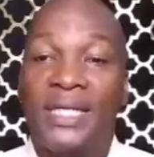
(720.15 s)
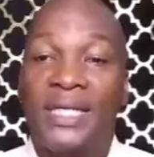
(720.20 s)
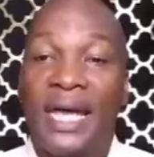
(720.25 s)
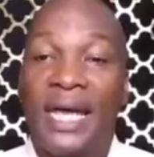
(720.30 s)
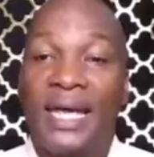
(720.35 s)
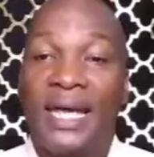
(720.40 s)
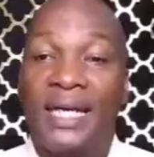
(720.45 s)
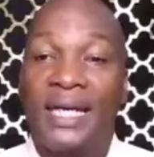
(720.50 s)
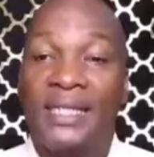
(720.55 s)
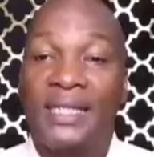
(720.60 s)

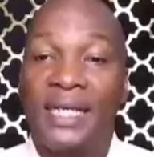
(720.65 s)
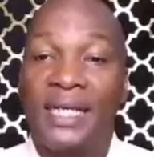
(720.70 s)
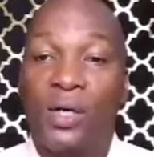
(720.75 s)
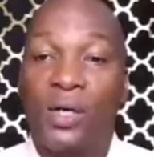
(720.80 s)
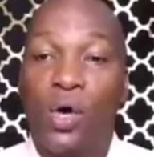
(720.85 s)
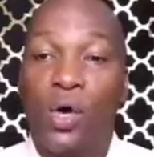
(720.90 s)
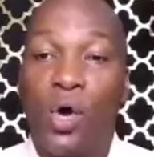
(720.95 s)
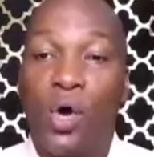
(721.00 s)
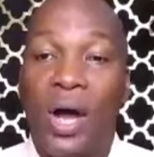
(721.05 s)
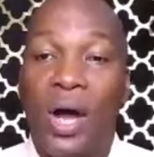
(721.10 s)
a
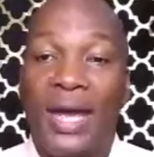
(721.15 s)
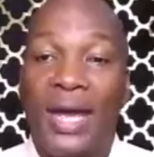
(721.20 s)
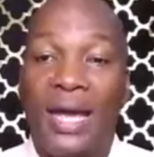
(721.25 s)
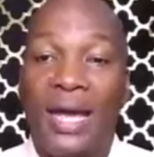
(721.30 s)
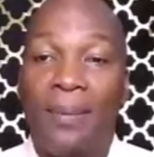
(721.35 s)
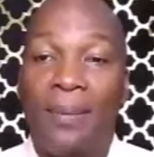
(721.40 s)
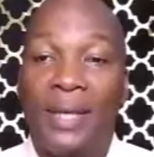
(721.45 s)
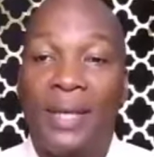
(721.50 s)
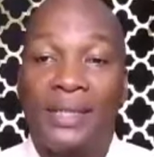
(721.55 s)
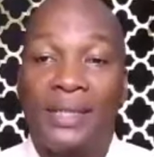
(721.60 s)
critical
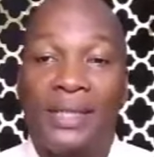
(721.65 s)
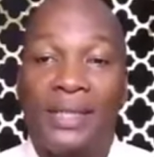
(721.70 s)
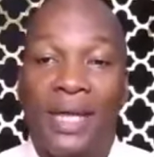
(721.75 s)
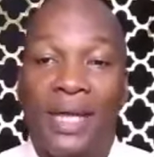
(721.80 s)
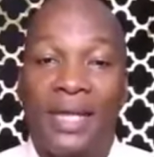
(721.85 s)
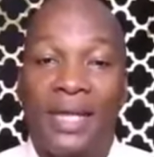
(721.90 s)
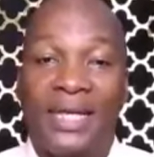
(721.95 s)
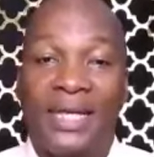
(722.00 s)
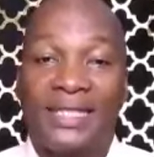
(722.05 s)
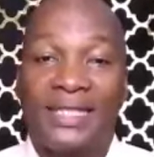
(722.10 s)
element
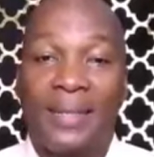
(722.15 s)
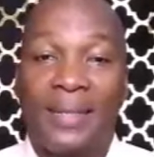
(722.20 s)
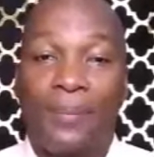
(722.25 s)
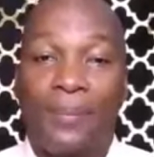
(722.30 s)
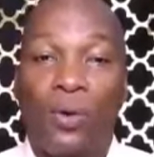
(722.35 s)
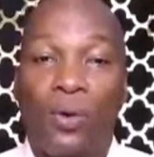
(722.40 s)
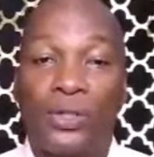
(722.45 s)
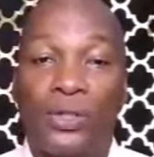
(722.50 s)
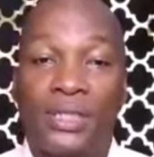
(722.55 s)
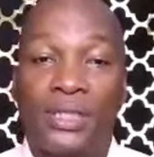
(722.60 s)
that
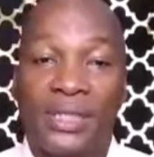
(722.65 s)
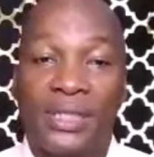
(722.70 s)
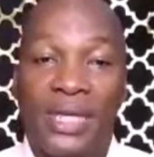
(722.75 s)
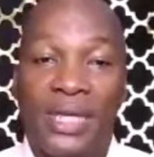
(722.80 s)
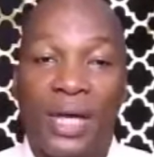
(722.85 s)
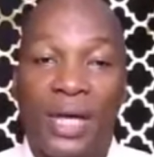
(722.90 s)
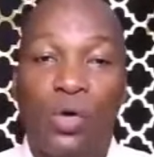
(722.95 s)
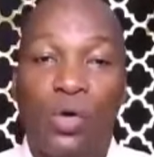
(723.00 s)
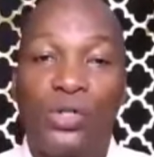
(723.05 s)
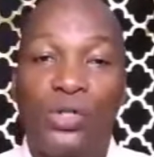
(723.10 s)
supports
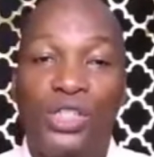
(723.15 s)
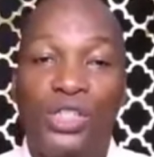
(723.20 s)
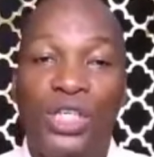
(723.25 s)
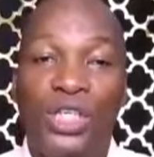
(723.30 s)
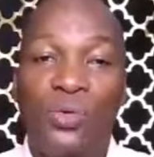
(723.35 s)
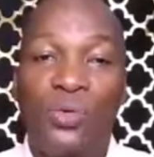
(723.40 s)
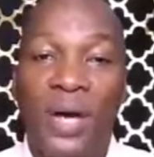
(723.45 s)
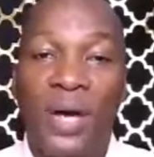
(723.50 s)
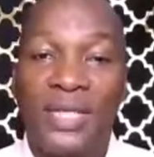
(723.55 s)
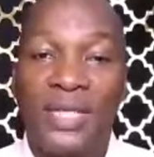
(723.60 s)

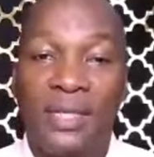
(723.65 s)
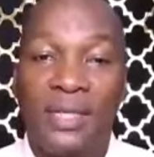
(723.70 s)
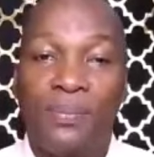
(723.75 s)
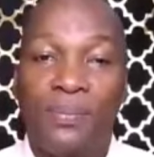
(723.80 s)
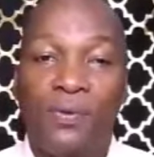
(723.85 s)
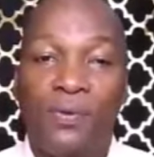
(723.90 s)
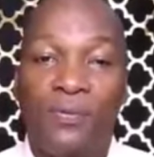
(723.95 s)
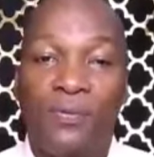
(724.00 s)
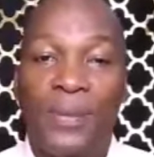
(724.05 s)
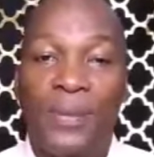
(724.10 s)
continuous
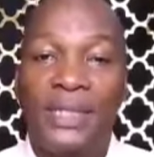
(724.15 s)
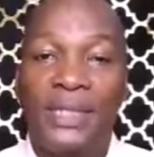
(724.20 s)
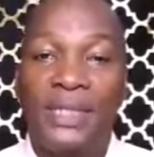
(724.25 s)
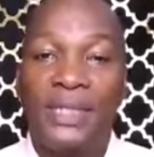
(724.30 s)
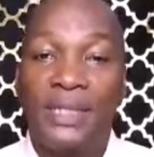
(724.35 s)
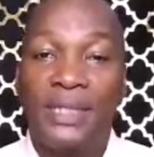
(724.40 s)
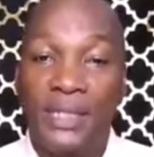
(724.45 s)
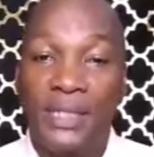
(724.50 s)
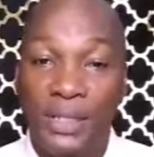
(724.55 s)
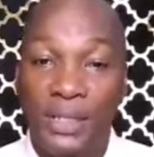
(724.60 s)
improvement
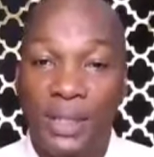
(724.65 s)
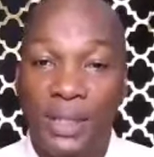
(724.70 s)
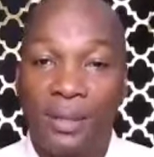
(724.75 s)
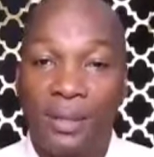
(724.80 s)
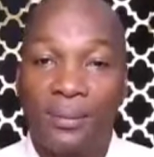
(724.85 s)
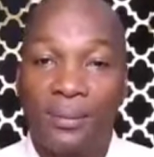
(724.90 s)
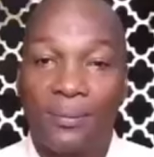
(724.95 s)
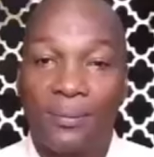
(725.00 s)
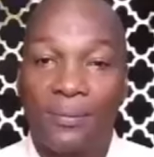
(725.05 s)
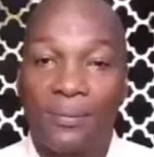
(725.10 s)
in teaching.
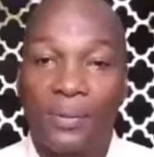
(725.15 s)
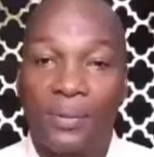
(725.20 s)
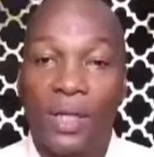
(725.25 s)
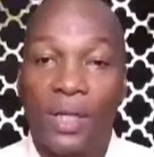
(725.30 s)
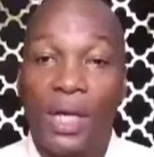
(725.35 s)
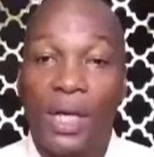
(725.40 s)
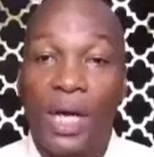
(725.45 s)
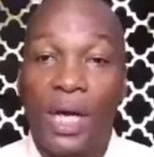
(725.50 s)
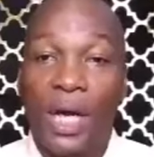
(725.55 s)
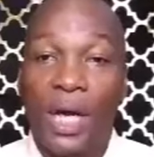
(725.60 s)

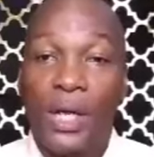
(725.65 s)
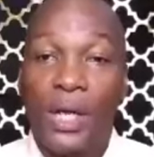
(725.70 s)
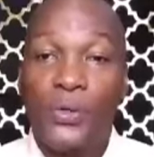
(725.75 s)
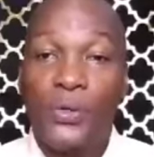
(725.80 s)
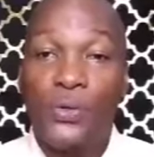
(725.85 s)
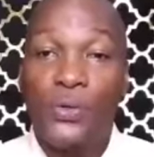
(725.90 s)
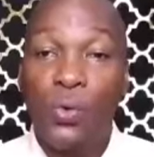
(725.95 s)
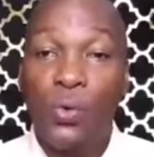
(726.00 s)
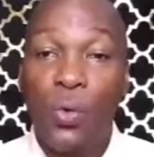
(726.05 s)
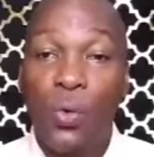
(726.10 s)

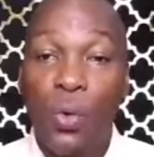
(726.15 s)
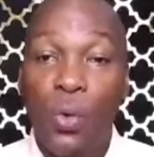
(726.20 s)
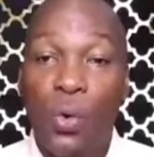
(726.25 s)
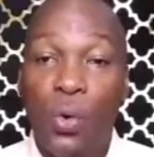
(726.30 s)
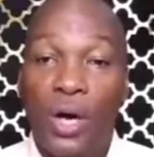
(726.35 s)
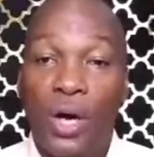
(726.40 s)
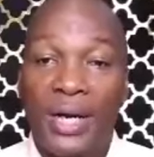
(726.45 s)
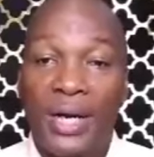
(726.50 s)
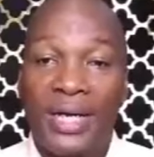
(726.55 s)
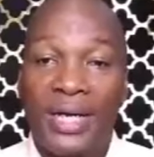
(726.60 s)
Through
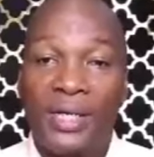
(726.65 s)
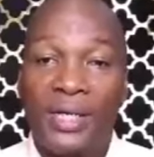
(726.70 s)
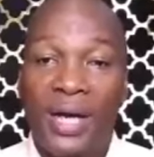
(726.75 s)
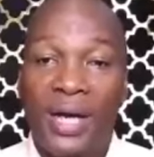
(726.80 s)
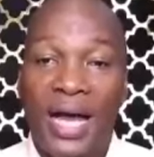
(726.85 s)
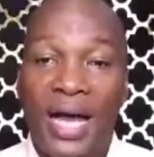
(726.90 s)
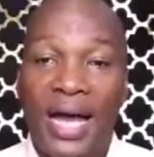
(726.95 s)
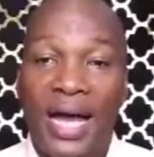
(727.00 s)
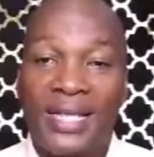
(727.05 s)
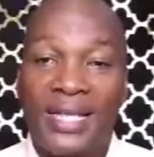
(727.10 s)

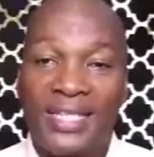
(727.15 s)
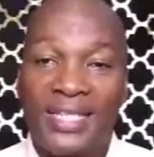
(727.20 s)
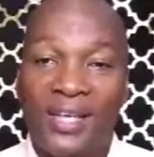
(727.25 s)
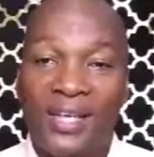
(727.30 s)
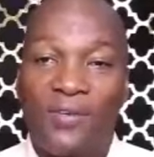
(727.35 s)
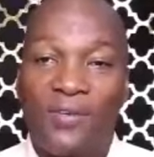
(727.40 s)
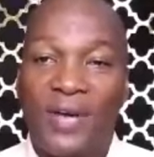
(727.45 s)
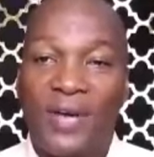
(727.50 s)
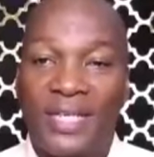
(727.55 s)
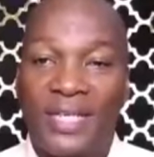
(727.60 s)
regular
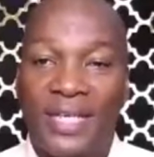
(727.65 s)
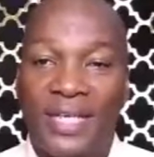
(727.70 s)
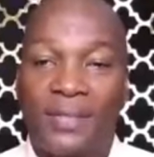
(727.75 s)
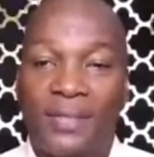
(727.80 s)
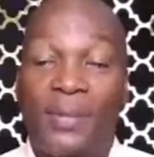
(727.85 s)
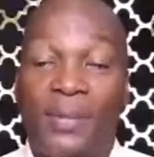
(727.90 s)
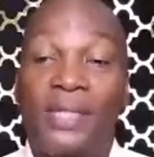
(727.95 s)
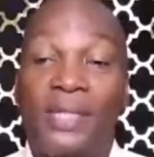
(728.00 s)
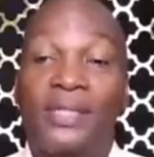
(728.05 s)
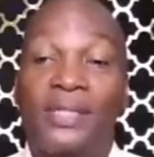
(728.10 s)

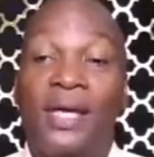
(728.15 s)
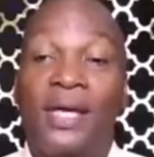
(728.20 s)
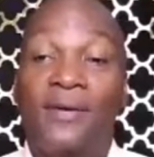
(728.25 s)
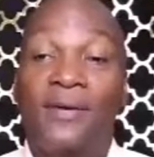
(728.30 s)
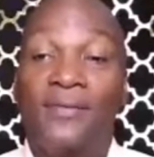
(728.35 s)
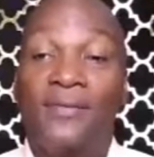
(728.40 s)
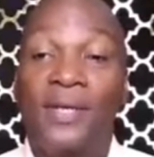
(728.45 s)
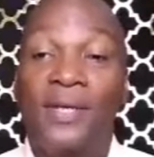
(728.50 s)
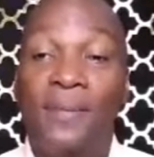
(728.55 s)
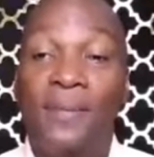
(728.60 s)
self-assessment,
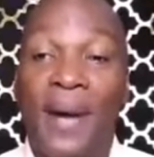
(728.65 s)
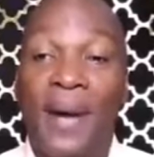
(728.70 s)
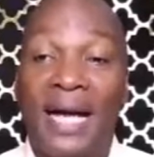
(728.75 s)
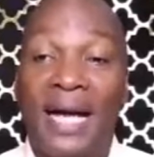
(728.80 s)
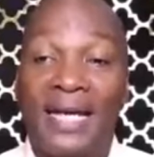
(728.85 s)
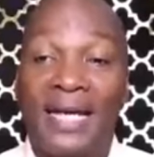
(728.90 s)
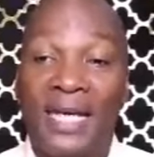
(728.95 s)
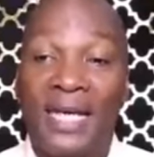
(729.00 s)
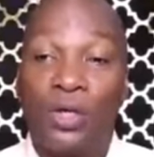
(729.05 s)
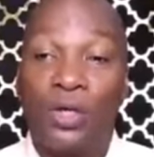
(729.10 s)

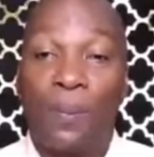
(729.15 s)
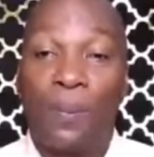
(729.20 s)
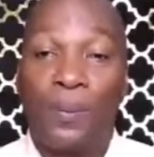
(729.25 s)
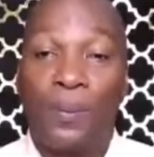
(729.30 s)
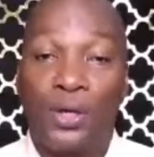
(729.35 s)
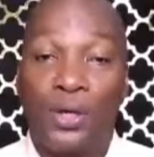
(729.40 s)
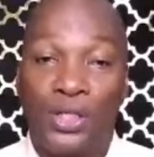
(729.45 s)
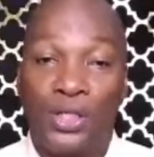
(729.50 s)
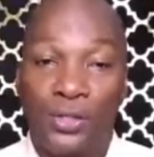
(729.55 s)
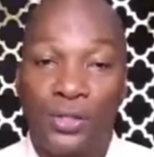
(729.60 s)
feedback
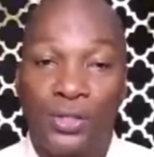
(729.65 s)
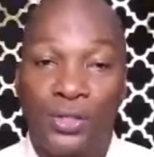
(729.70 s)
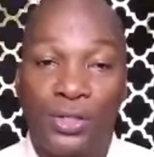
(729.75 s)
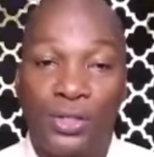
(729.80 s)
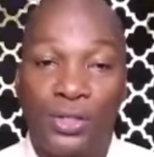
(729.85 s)
incorporation,